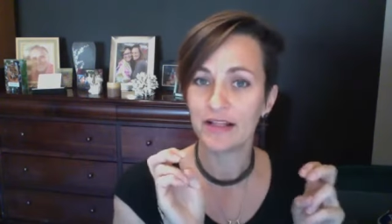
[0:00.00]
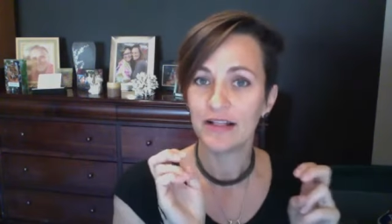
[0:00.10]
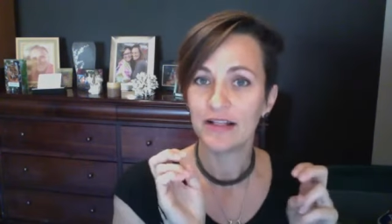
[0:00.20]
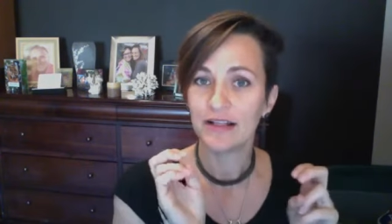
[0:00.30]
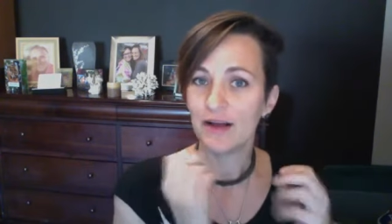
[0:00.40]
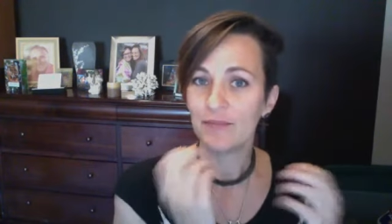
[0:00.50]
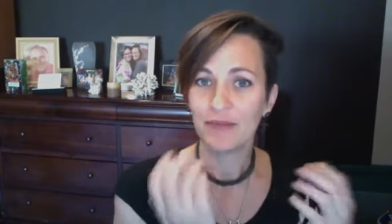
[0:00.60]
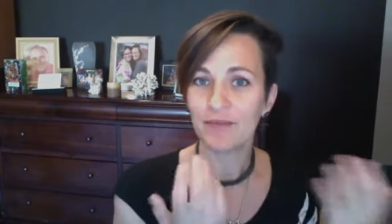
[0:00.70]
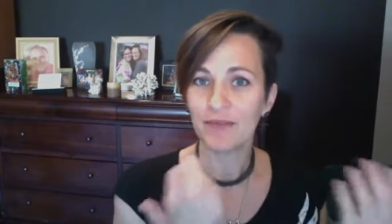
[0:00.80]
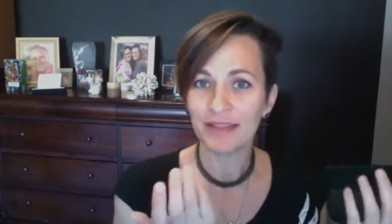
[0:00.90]

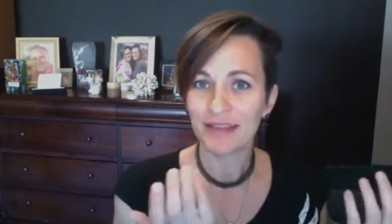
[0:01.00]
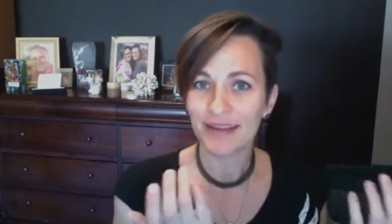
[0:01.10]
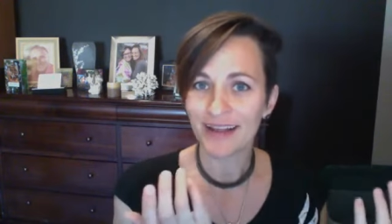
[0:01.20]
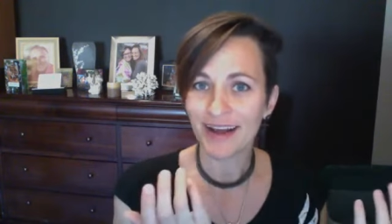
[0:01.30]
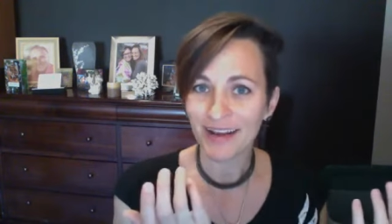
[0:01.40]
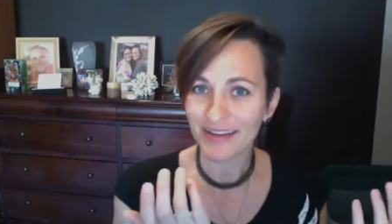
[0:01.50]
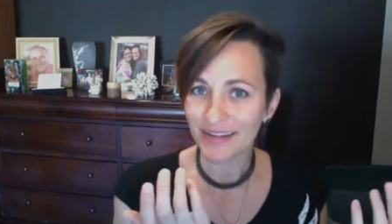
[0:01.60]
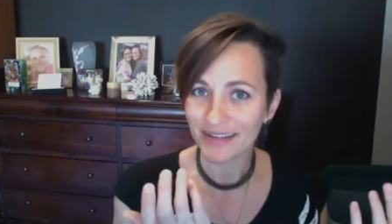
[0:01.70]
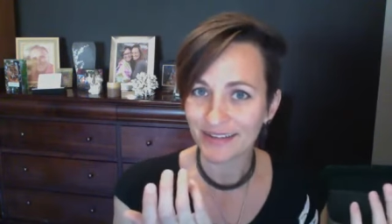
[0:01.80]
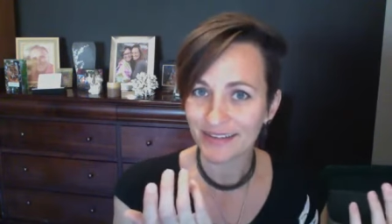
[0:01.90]
I'm not letting God in.
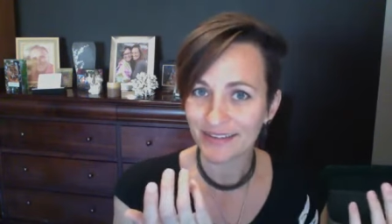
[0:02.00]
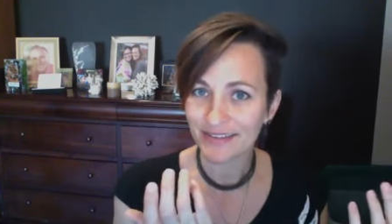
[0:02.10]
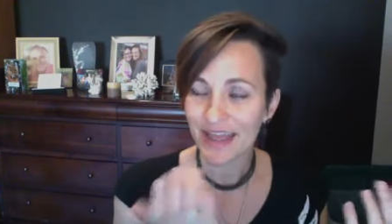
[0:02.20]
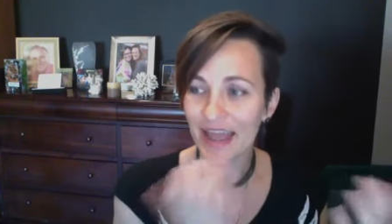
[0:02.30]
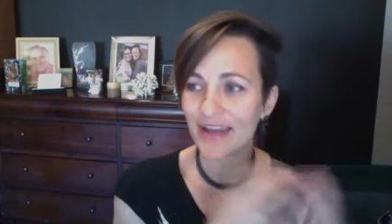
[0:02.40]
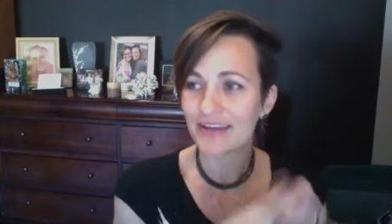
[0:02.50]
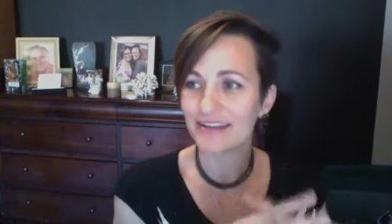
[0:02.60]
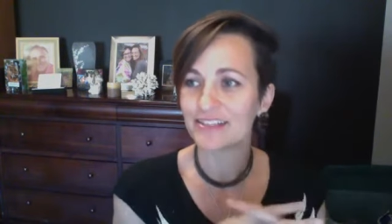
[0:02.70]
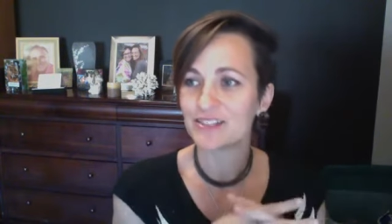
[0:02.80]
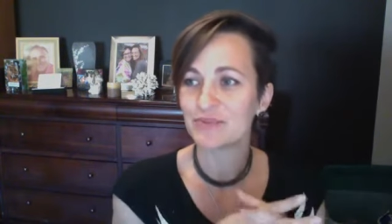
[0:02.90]
And
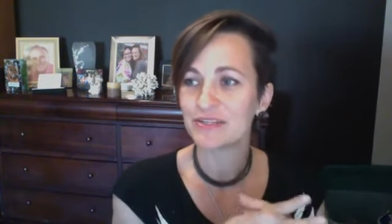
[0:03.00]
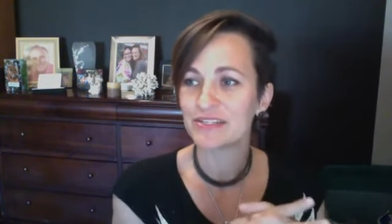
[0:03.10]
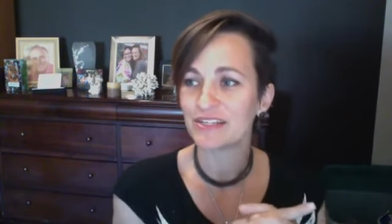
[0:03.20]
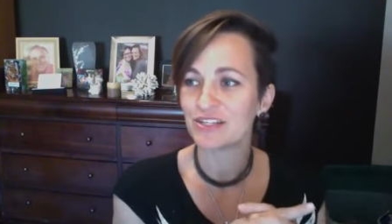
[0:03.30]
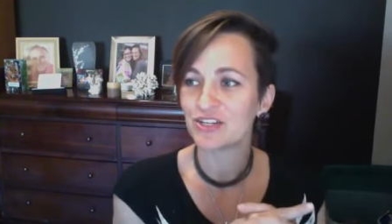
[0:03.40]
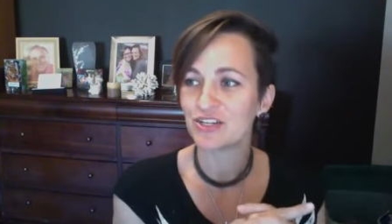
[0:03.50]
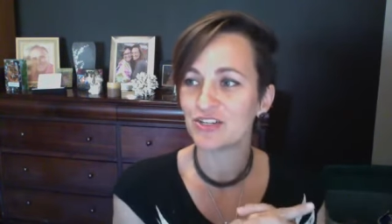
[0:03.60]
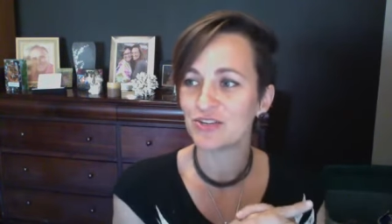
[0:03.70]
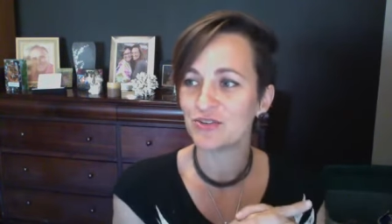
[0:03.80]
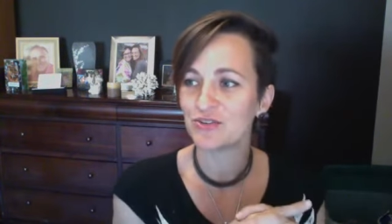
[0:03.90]
it's been such a
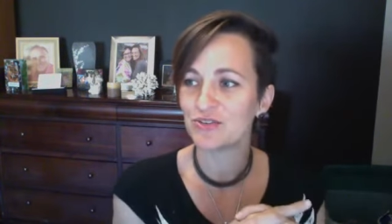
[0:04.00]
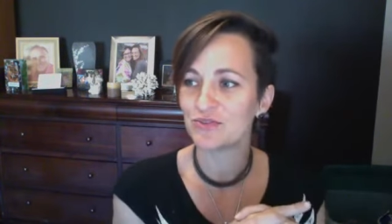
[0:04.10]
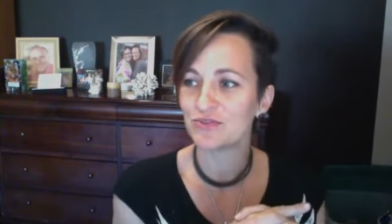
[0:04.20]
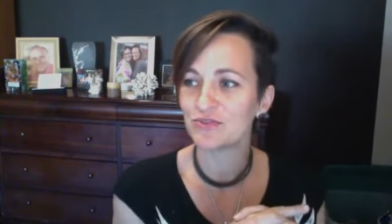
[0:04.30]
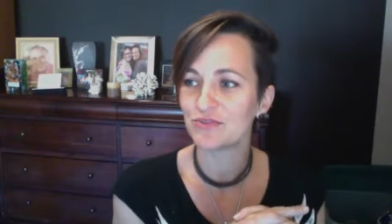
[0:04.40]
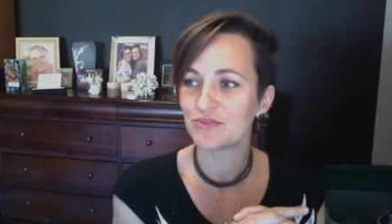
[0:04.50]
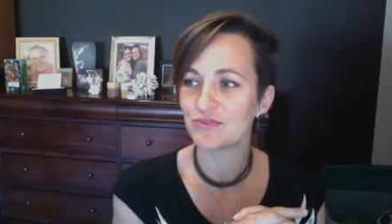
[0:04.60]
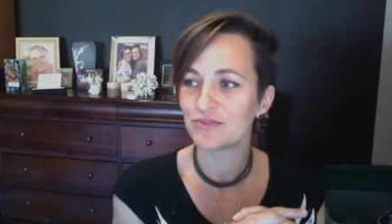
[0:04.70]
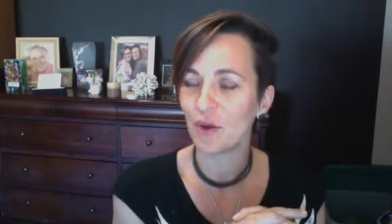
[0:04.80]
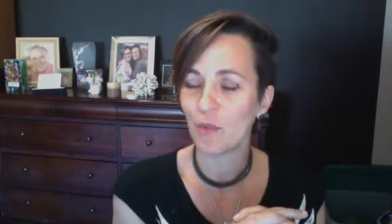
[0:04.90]
huge
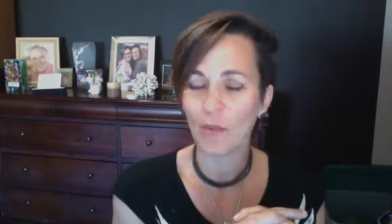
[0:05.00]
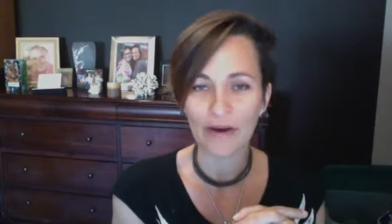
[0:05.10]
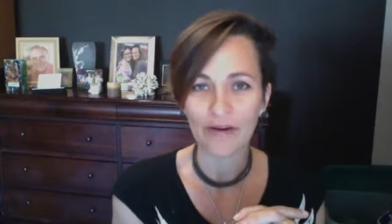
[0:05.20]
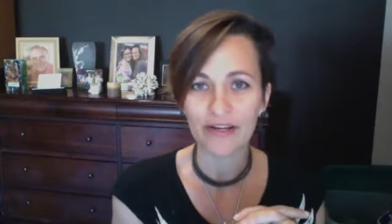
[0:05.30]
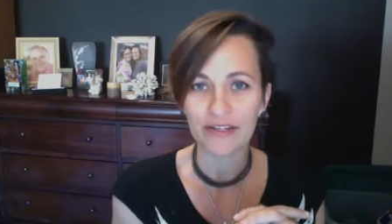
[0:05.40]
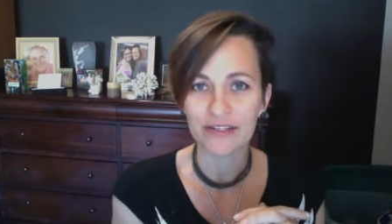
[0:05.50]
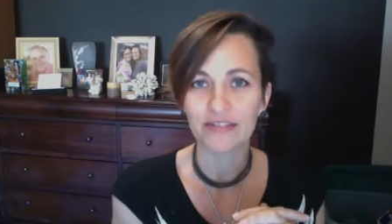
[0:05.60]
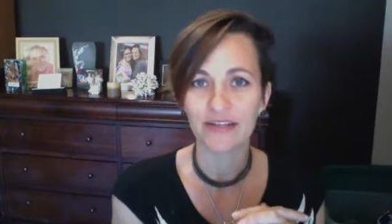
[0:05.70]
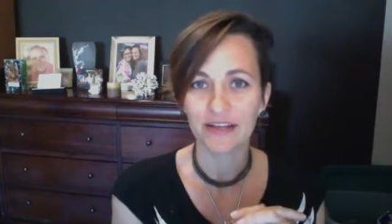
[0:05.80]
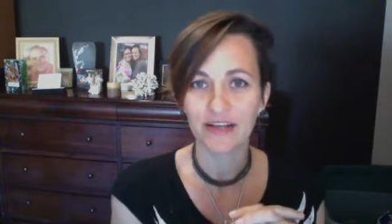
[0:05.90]
awareness
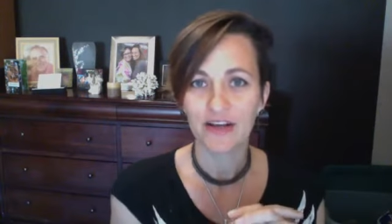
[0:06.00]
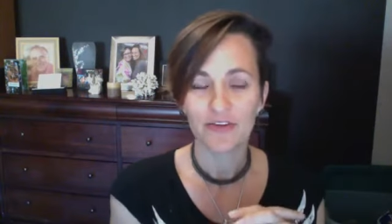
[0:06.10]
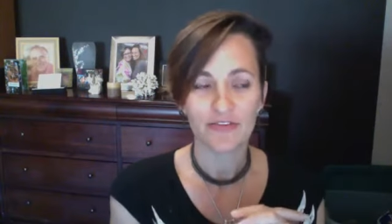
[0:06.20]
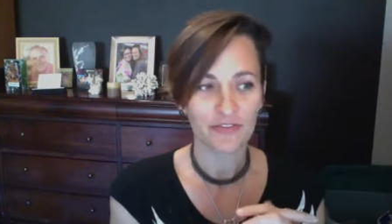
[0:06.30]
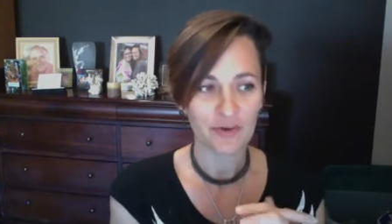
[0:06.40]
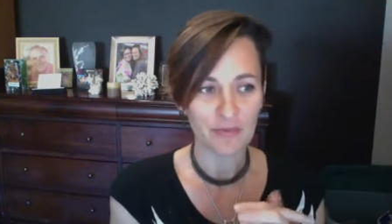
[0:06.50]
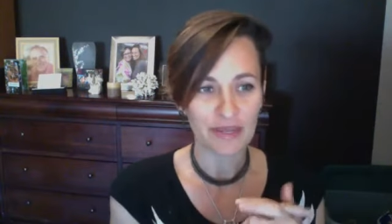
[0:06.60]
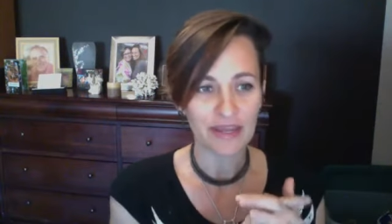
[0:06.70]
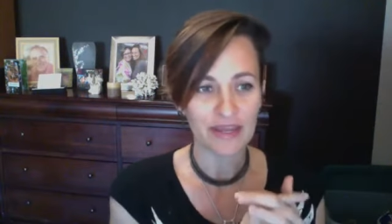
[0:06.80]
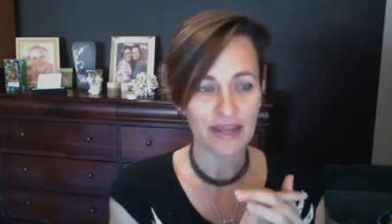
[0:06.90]
for
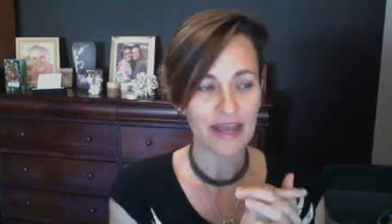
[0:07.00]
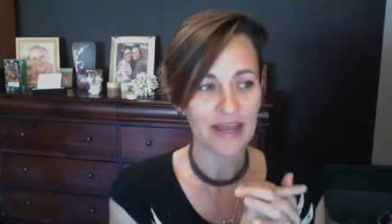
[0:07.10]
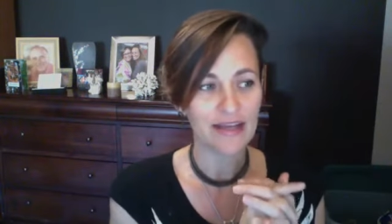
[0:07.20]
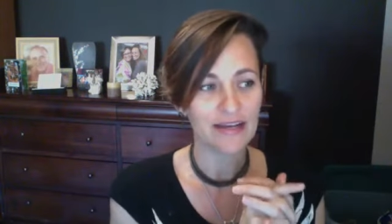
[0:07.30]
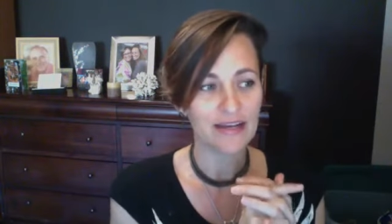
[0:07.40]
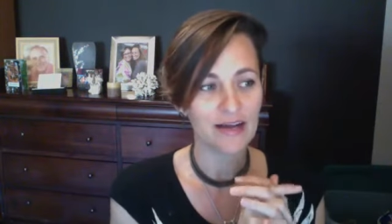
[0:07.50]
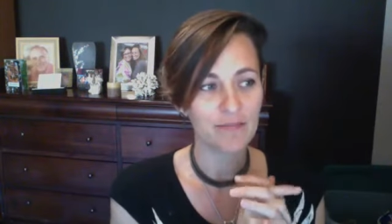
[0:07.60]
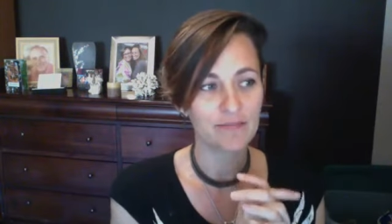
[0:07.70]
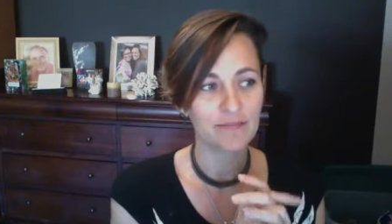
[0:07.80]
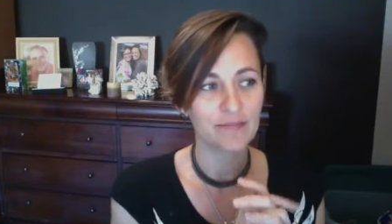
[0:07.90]
me. And
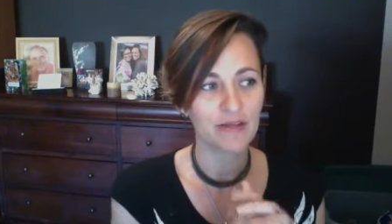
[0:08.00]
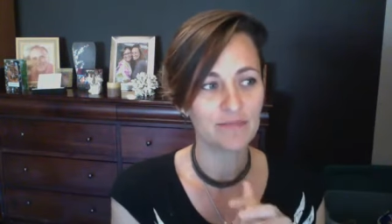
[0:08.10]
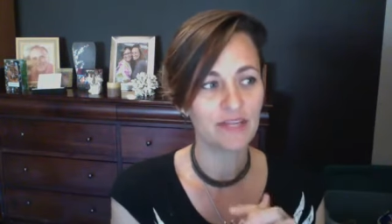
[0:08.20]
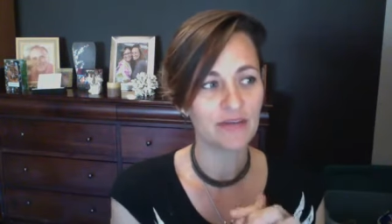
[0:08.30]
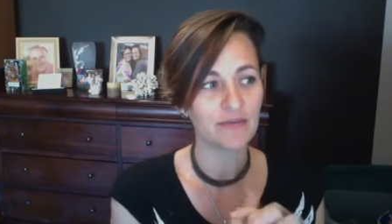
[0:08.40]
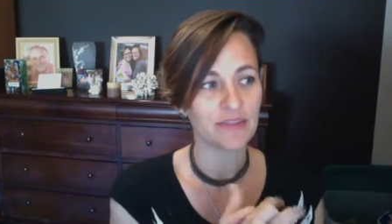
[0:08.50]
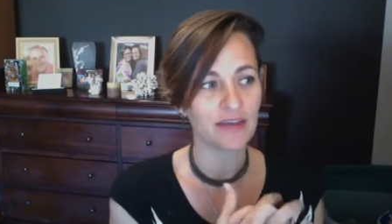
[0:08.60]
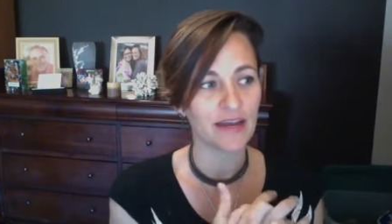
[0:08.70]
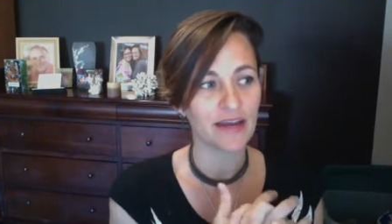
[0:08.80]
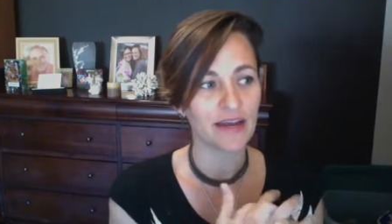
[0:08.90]
I'm done with that.